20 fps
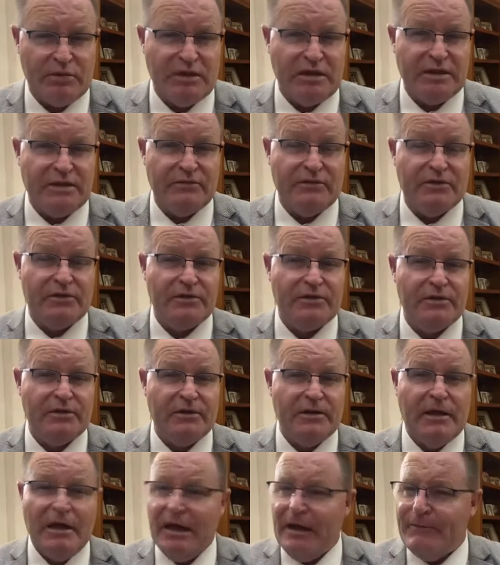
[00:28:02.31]
believeth.
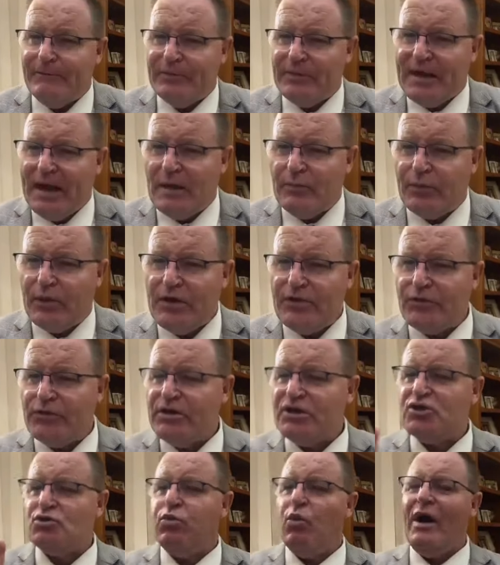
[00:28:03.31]
Now,
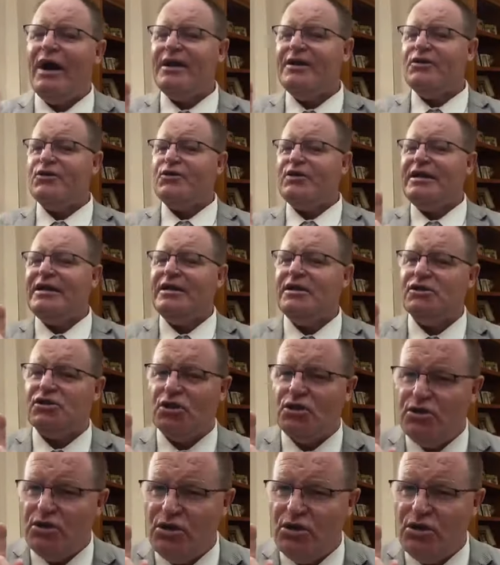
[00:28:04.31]
brethren, it's one thing